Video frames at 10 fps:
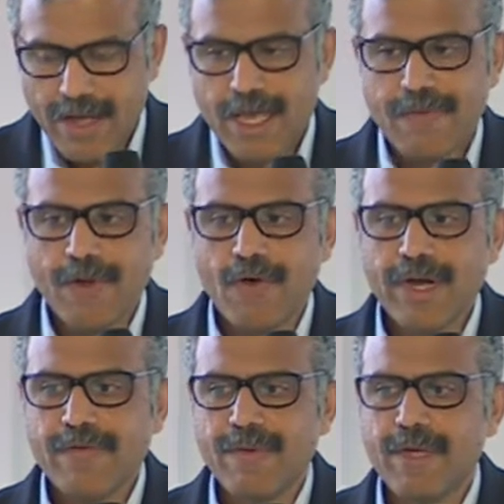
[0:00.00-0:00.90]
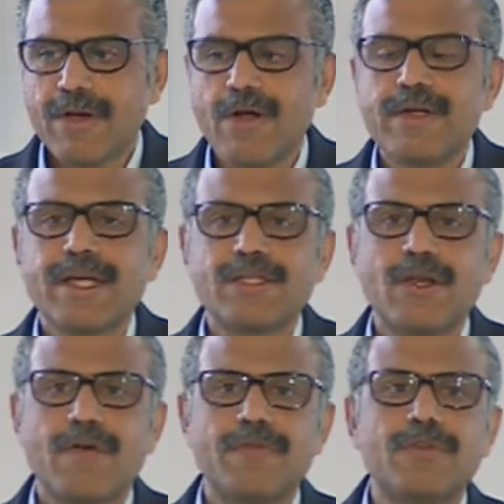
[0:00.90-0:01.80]
If you look at from the context
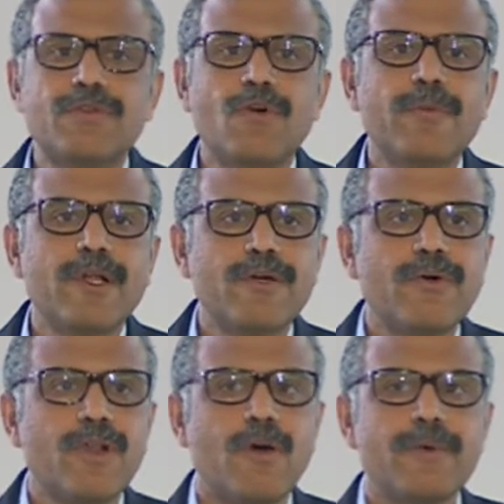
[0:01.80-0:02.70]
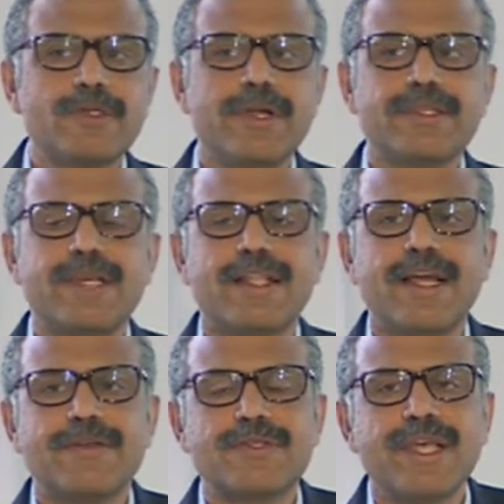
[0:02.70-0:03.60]
of total opportunity set
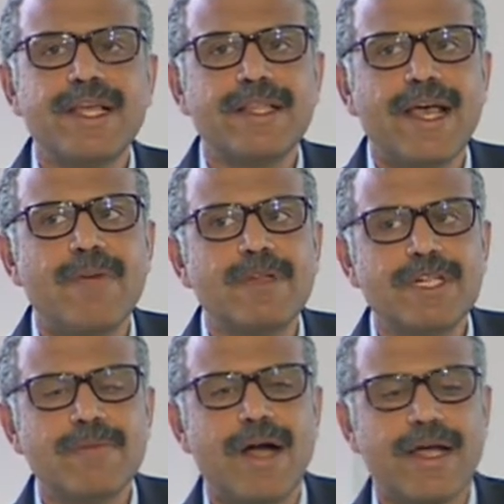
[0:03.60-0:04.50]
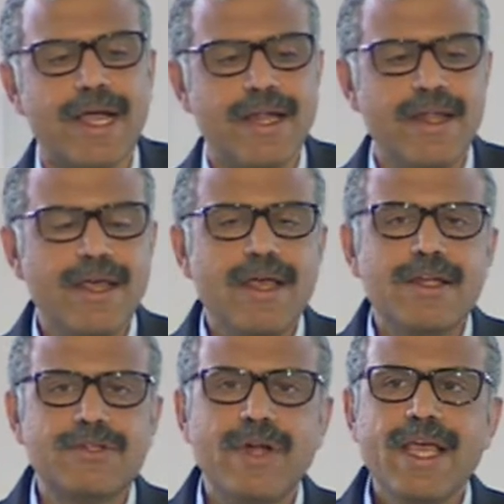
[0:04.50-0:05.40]
that you see in the emerging market,
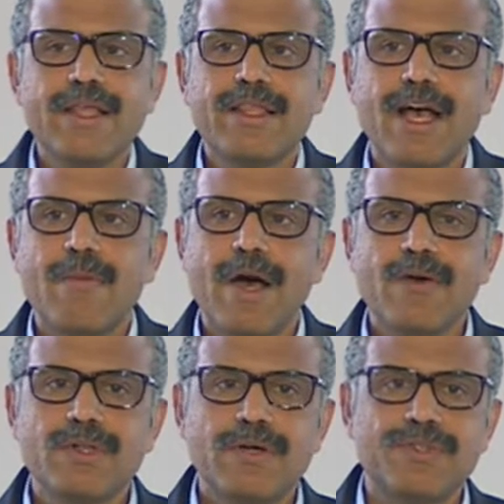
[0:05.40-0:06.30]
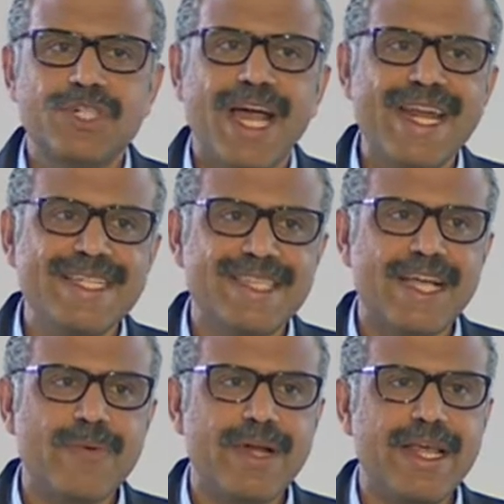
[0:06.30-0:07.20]
today the amount of Chinese
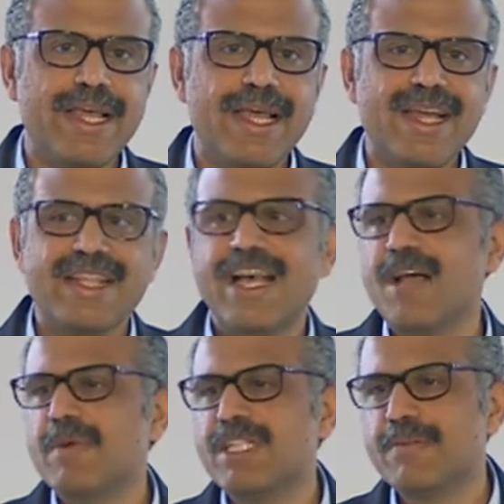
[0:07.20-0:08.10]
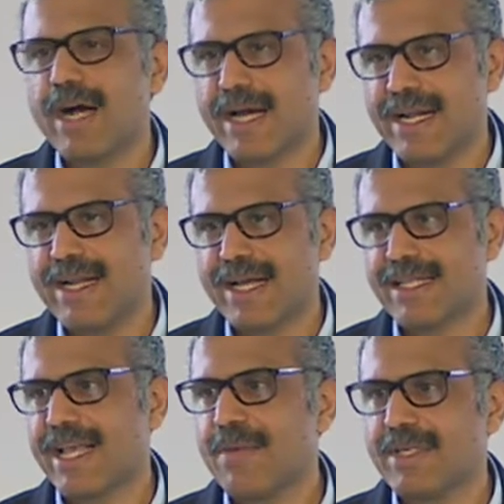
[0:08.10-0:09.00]
equity in the emerging market index,
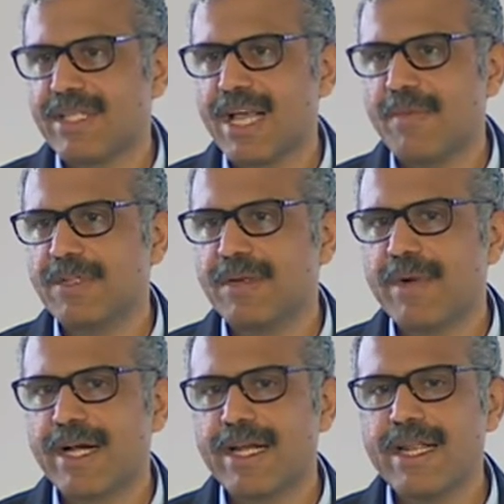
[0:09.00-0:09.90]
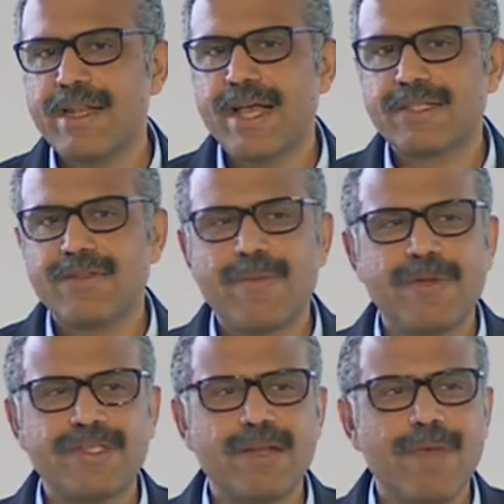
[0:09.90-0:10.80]
like MSCI Emerging Market Index,
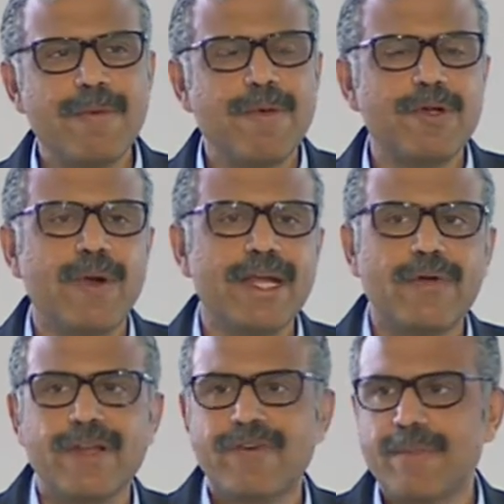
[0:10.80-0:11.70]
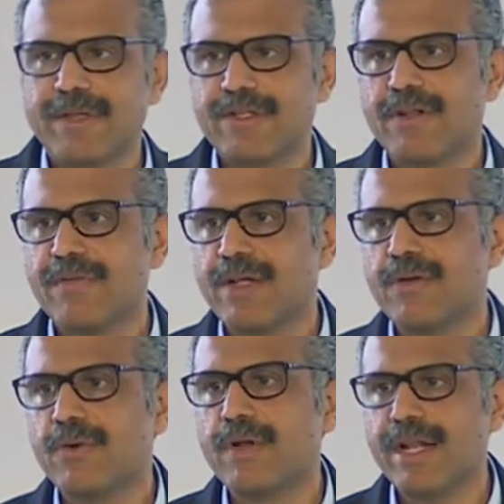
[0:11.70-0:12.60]
represent maybe about 20–25% of the
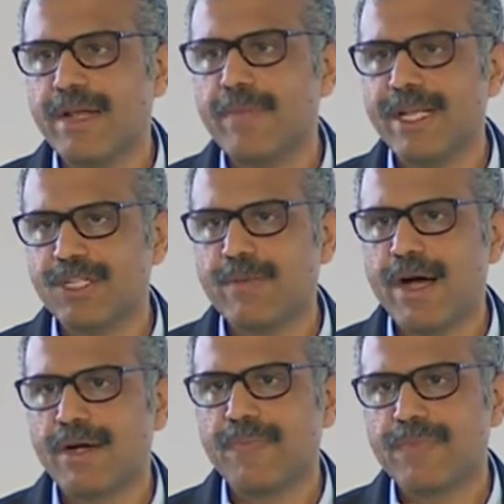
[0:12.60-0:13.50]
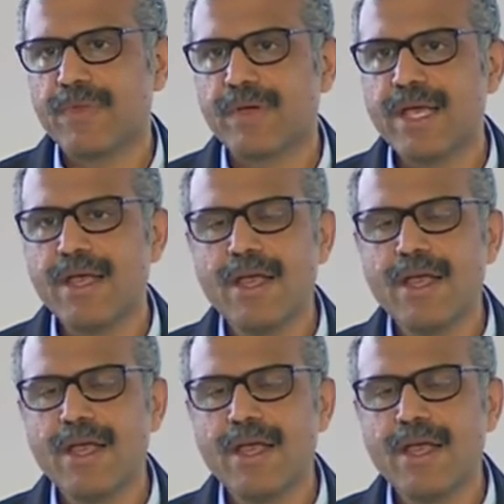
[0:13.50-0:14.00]
total benchmark. Okay?